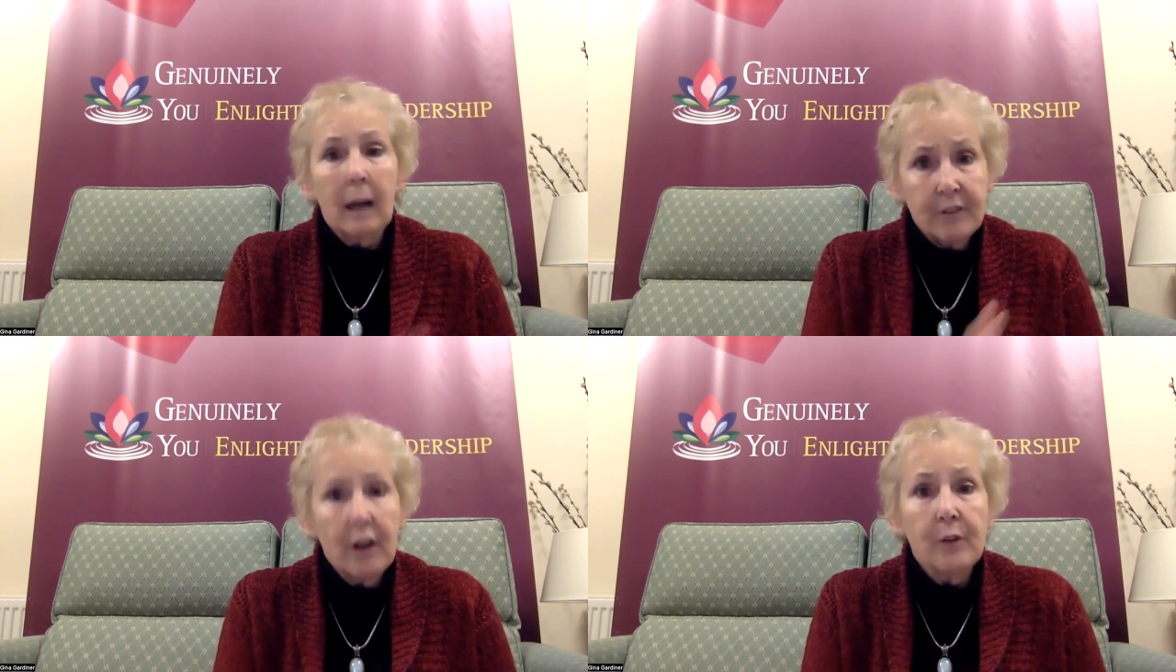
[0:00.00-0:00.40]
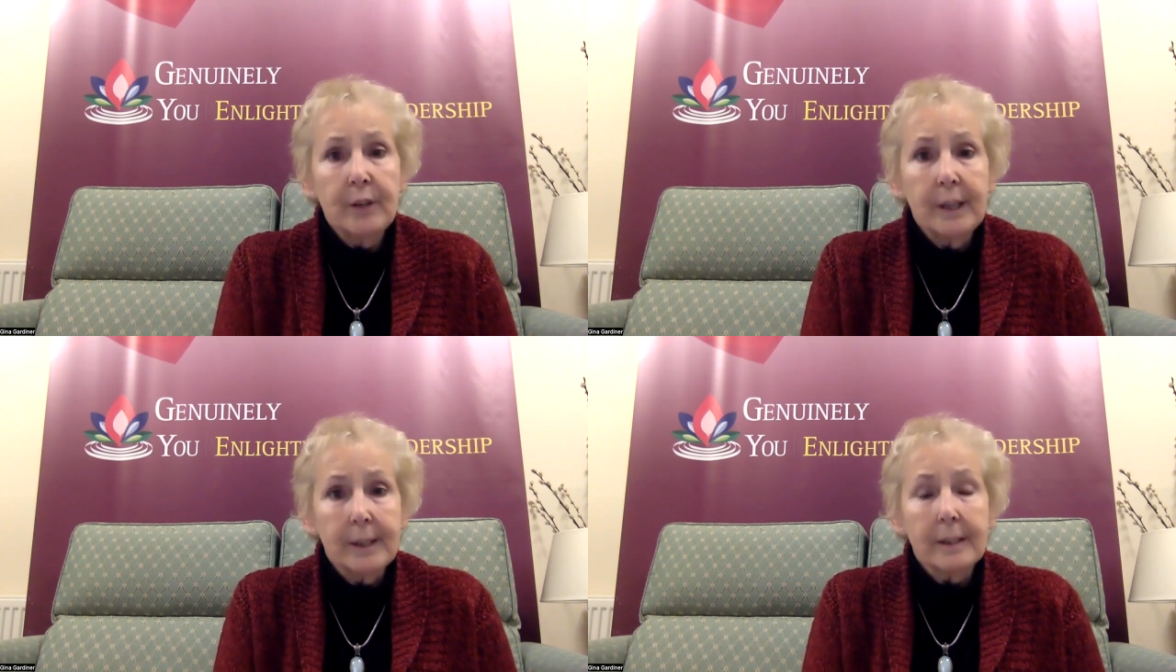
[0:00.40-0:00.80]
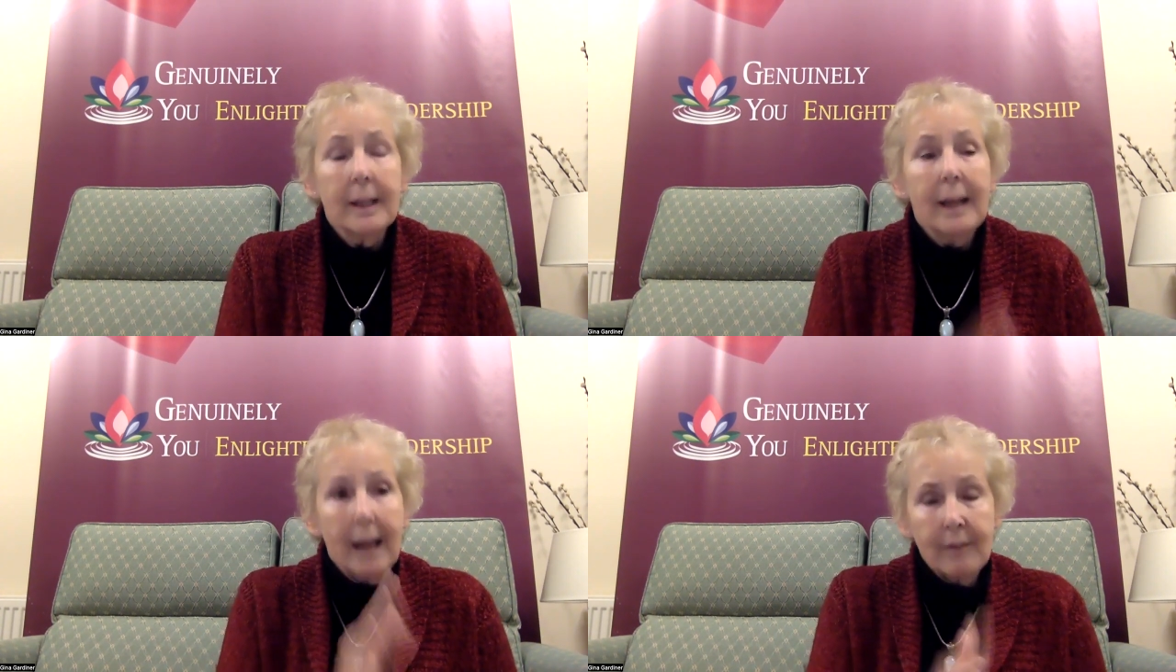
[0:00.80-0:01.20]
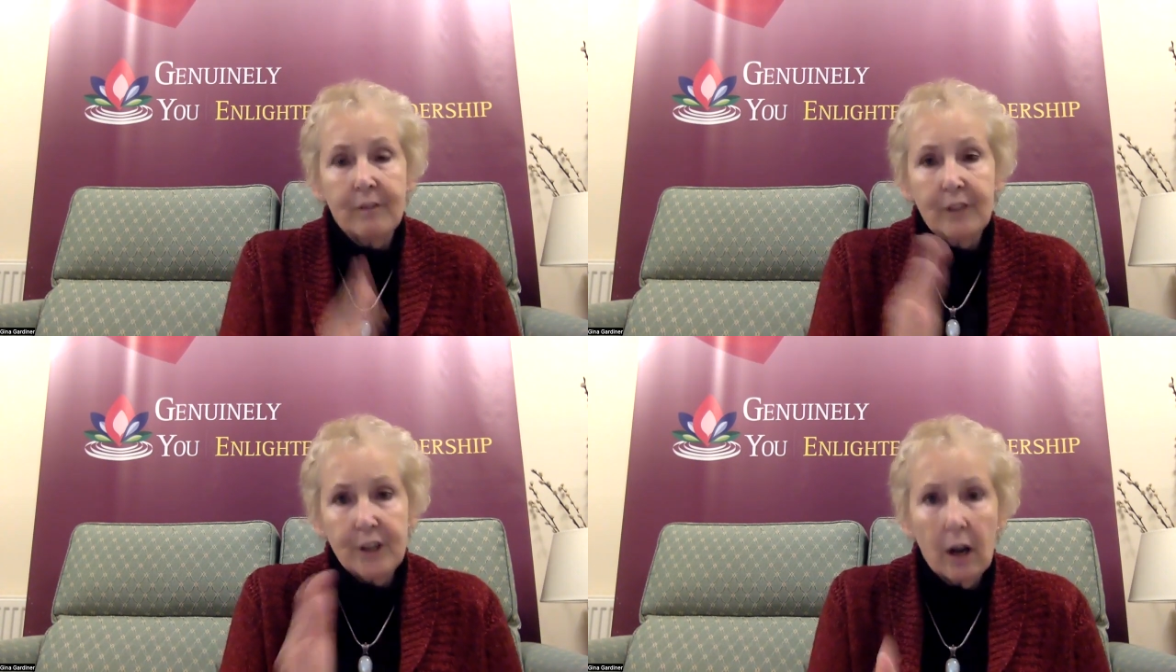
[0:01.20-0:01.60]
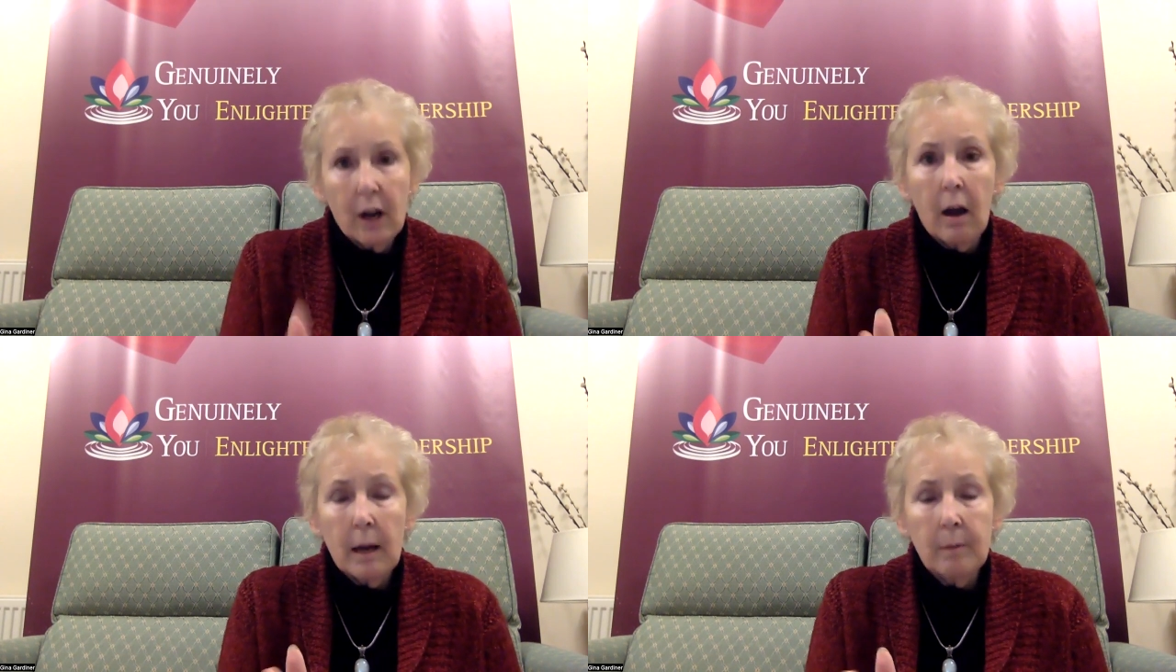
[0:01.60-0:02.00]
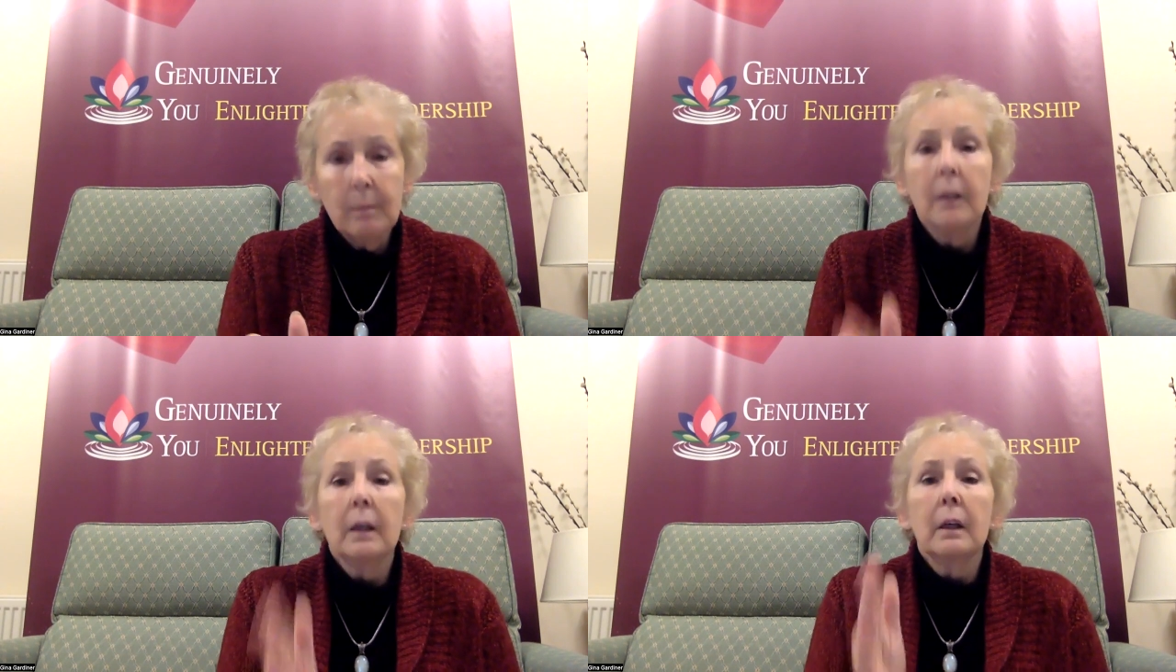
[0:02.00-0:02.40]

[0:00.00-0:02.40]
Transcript: I've noticed that every time